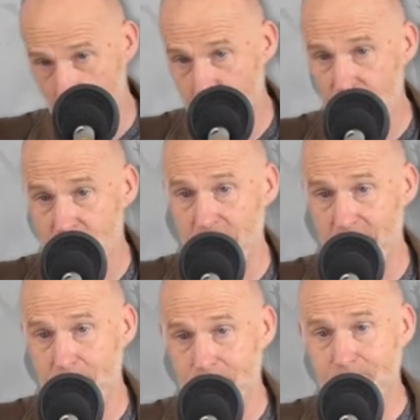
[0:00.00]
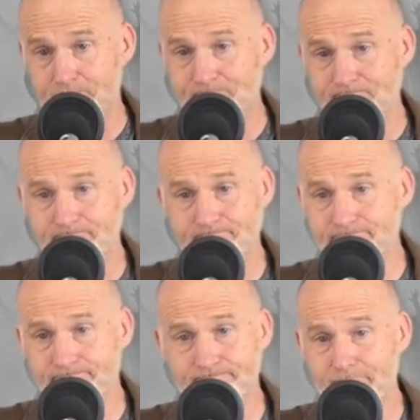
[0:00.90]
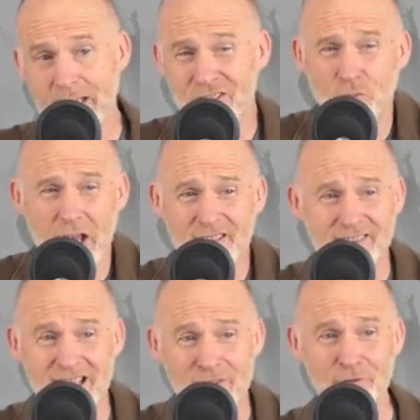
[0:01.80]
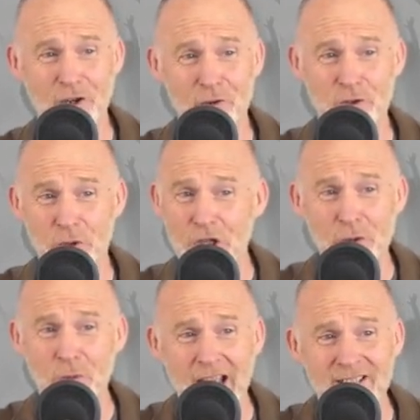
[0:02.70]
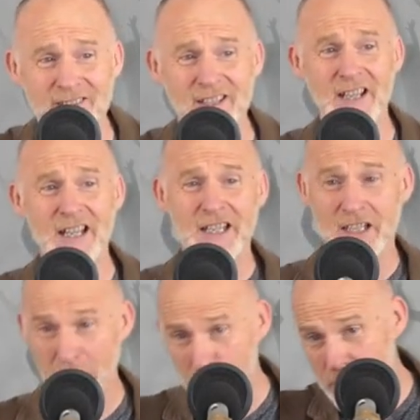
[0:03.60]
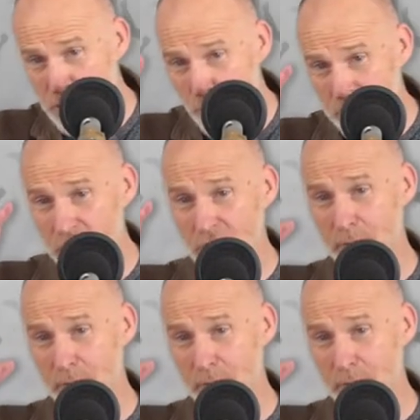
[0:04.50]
they're asleep. It's resting, folks. We're going to rest. You know, the switch is